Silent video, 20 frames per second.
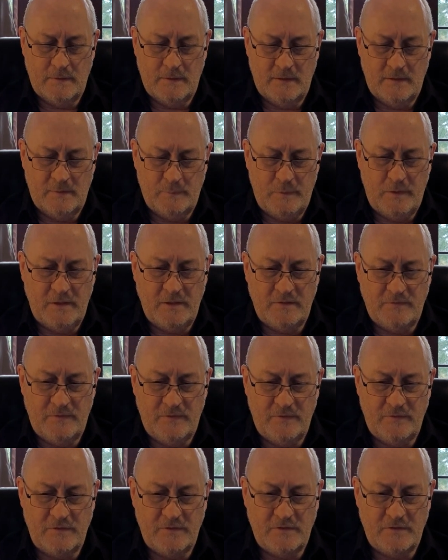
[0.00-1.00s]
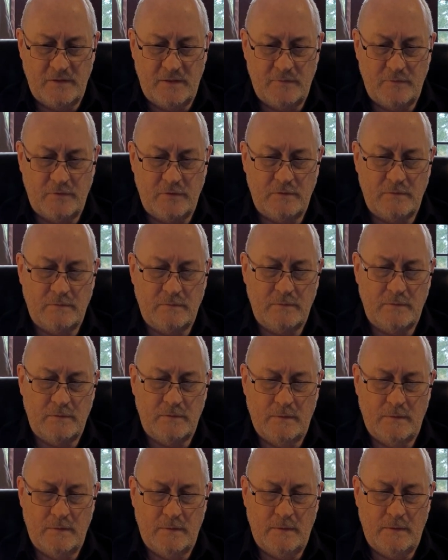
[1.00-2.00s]
It's page 57.
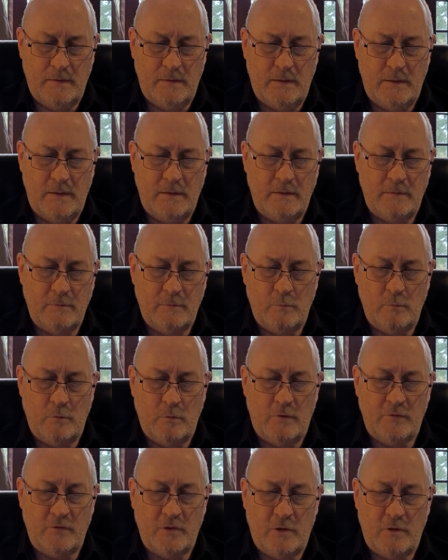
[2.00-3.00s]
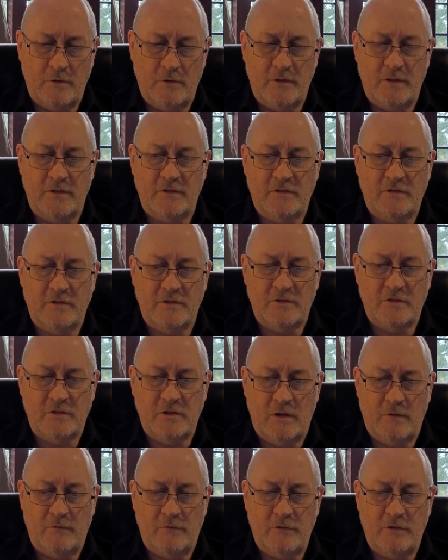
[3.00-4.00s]
And what I've titled it is
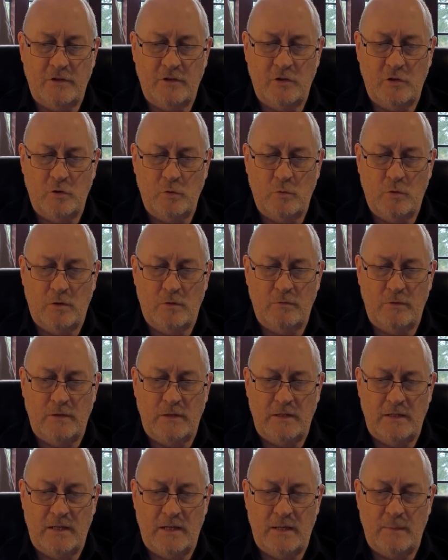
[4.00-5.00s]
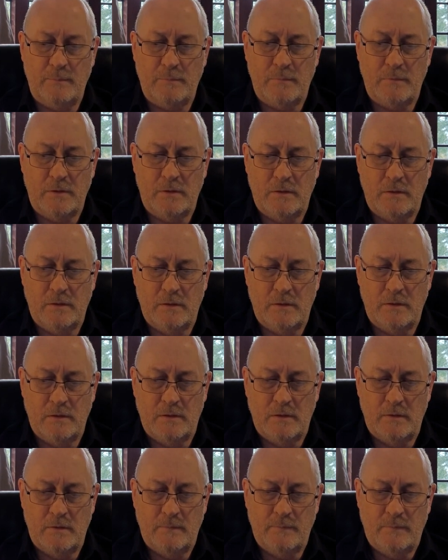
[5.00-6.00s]
Discovering Who I Really Am
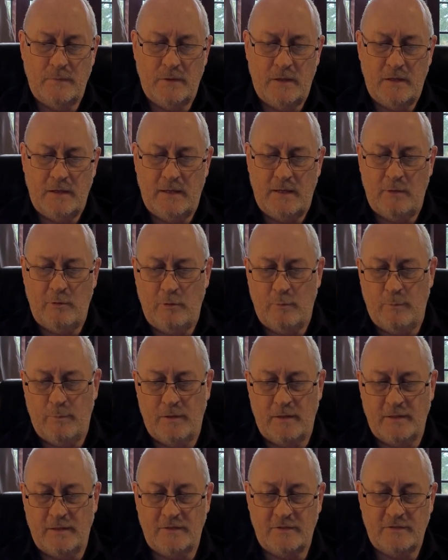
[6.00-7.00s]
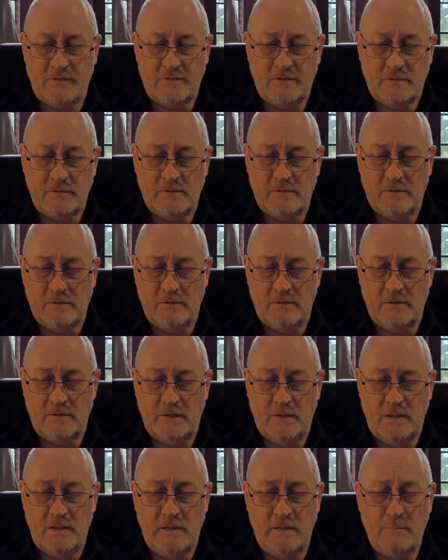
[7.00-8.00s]
and Our Place
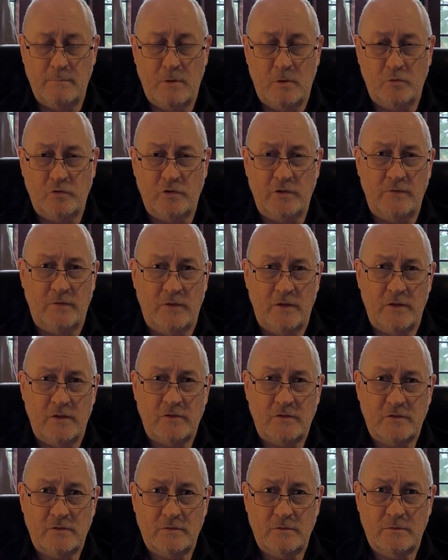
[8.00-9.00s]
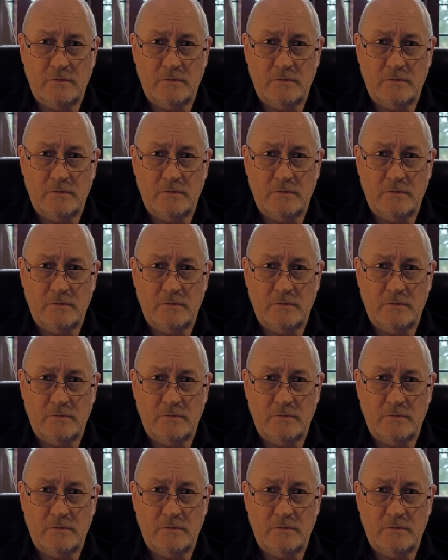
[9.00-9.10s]
in the Multiverse.